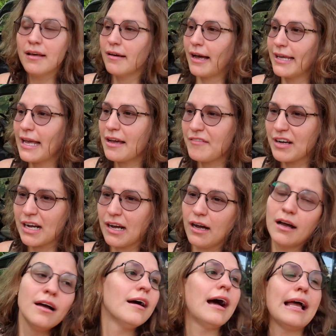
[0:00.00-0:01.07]
I have a
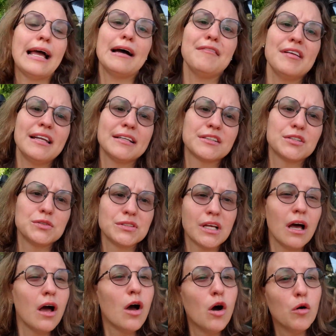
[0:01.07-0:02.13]
car, I have a Land Cruiser.